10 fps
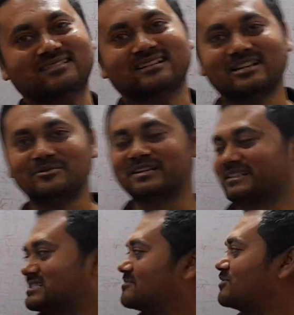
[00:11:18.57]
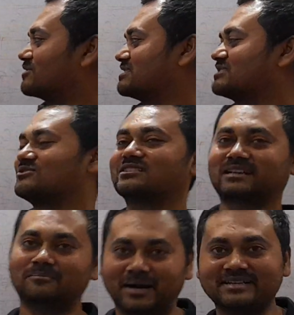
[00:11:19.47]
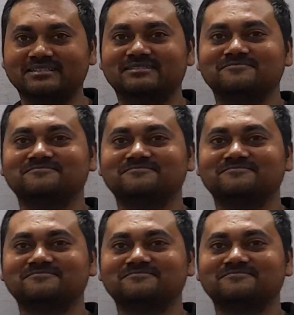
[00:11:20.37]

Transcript: gravitational force is not combined.